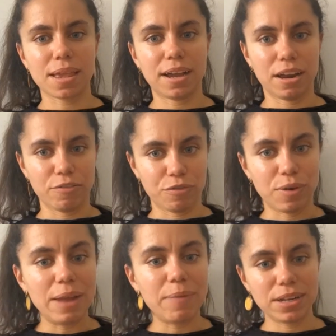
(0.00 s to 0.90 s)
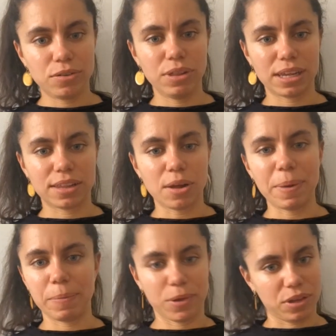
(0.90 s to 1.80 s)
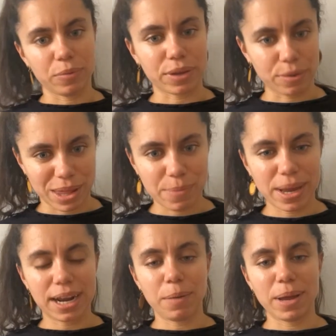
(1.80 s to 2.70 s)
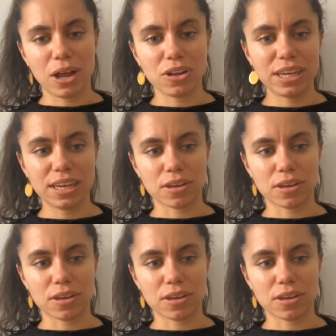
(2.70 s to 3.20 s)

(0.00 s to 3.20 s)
kind of relevant to this topic because it was in mathematical biology.